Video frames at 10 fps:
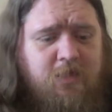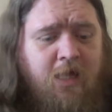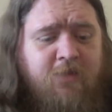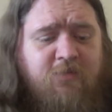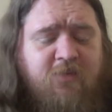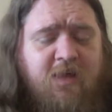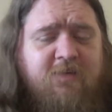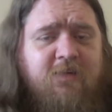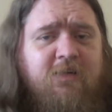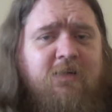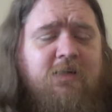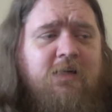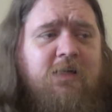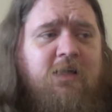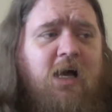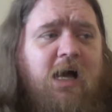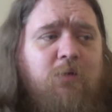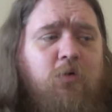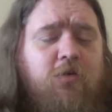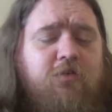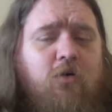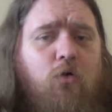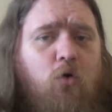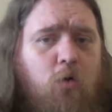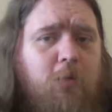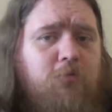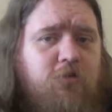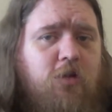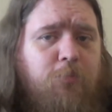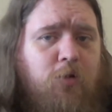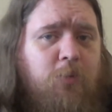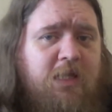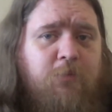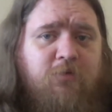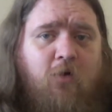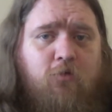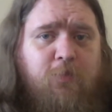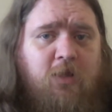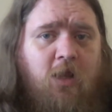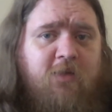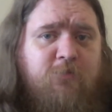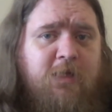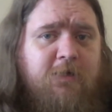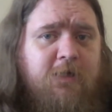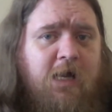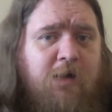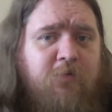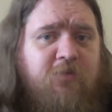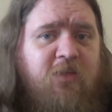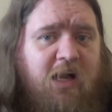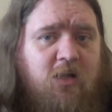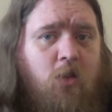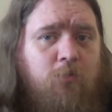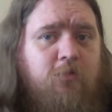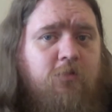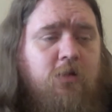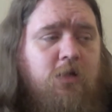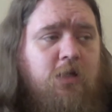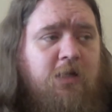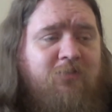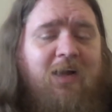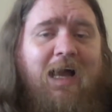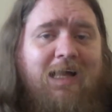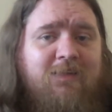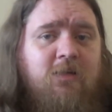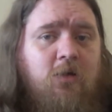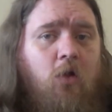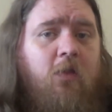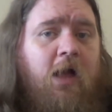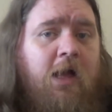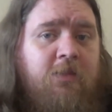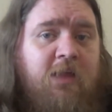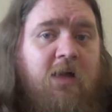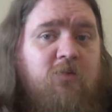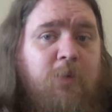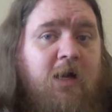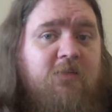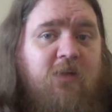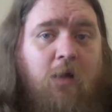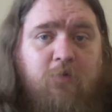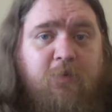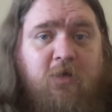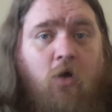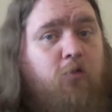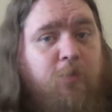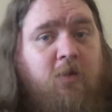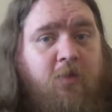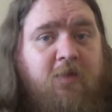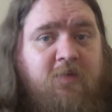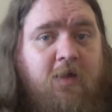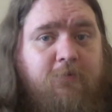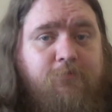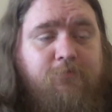and they said that I was almost at the point where they would have hospitalised me. I was that close. If I hadn't got the ice packs, I would have been in hospital that day.